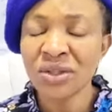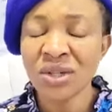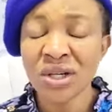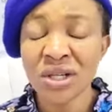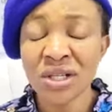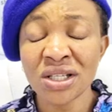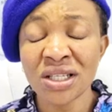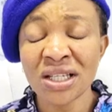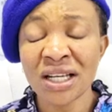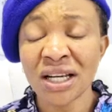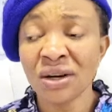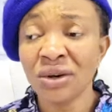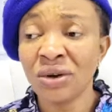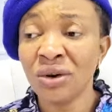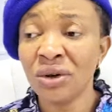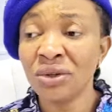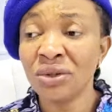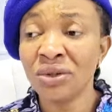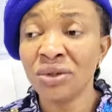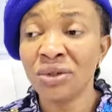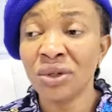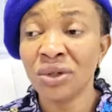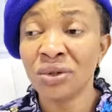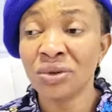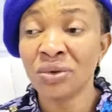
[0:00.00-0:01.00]
Just tell
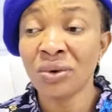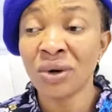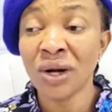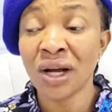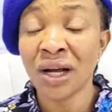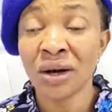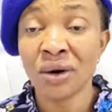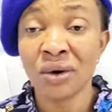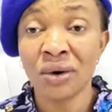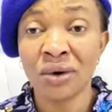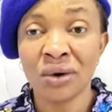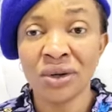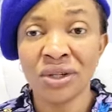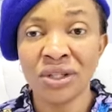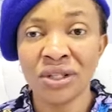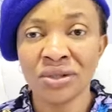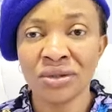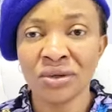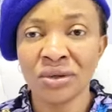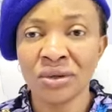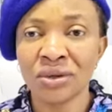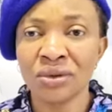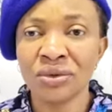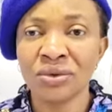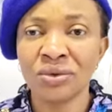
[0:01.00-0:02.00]
God, you don't know how God is
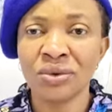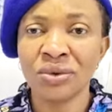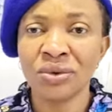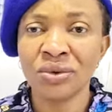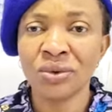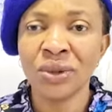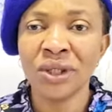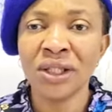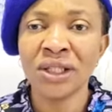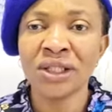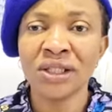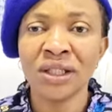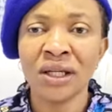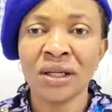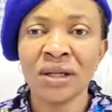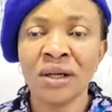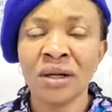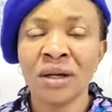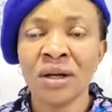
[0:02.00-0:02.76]
going to do it,